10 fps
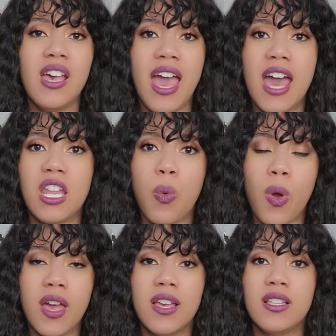any
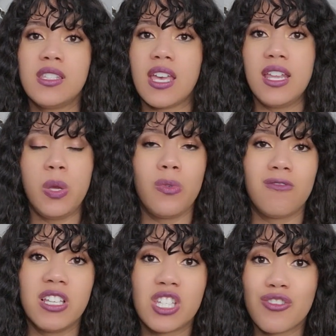wins, any
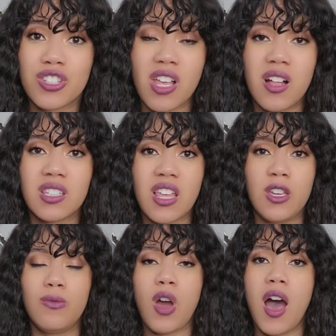recent results that
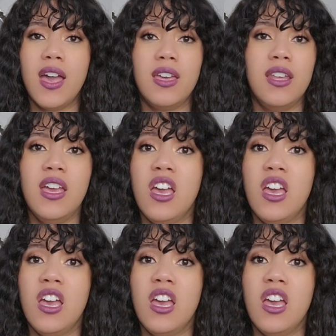you've gotten,